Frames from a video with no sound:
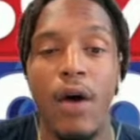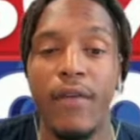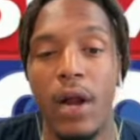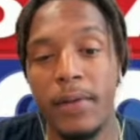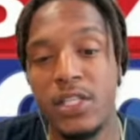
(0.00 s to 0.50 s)

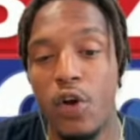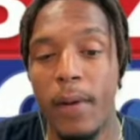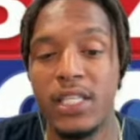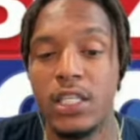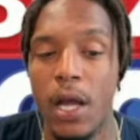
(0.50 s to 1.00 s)
I'm going to send over my
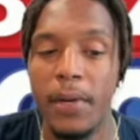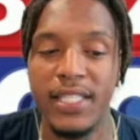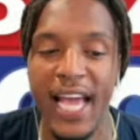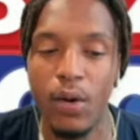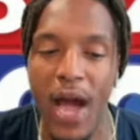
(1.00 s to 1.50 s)
sister's company.
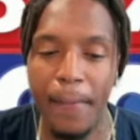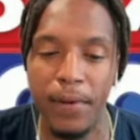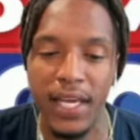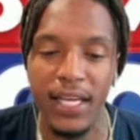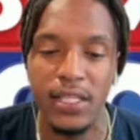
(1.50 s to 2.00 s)
Take it away,
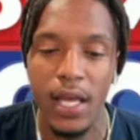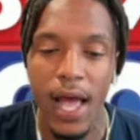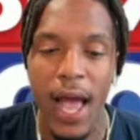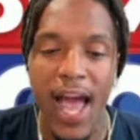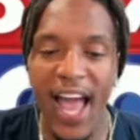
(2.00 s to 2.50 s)
please.
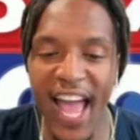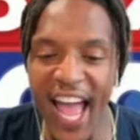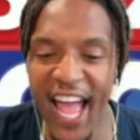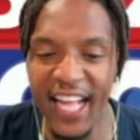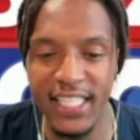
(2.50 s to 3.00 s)

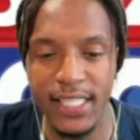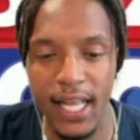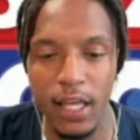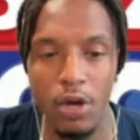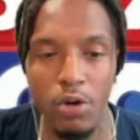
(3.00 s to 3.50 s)
And
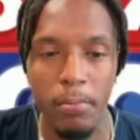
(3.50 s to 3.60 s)
send you.